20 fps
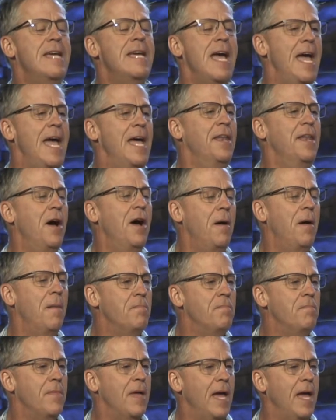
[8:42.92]
And,
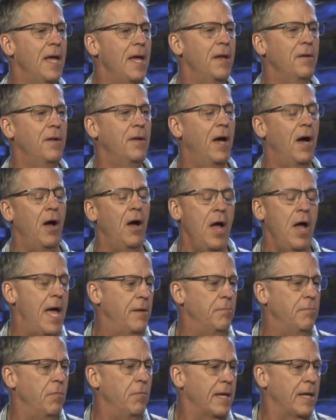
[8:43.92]
um, and, uh,
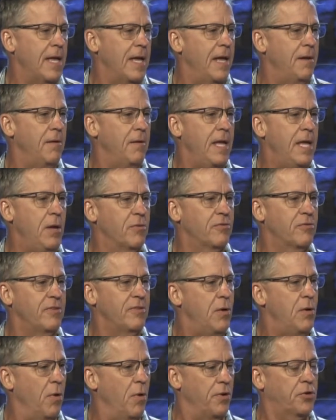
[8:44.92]
and again, he, was,
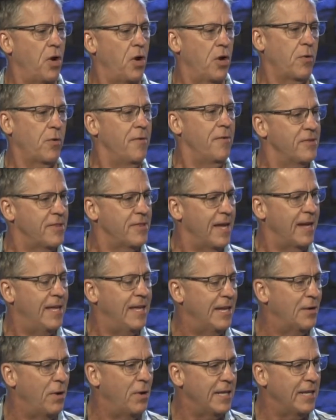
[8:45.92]
he wanted to conquer everything. He
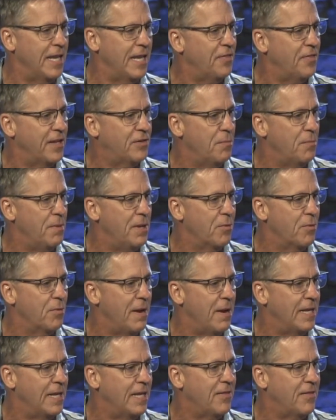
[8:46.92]
didn't want anything to be
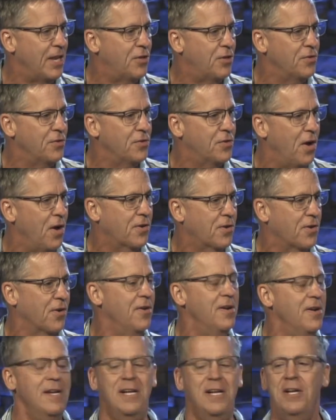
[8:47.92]
remaining that he couldn't
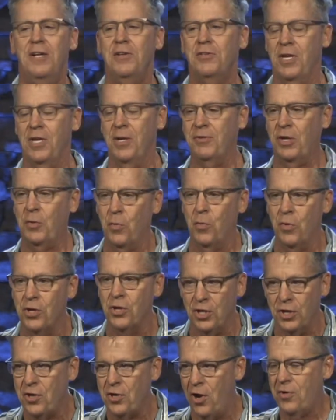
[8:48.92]
conquer. So he was like, we're going
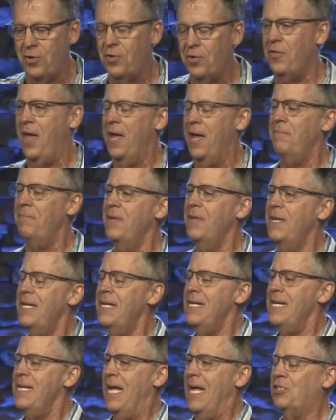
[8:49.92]
to conquer that.
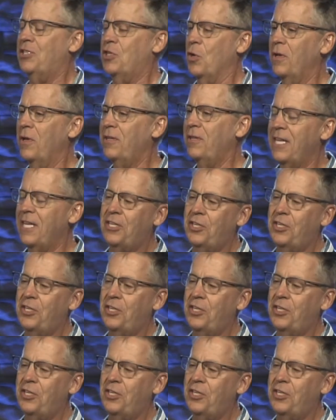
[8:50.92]
And so what did he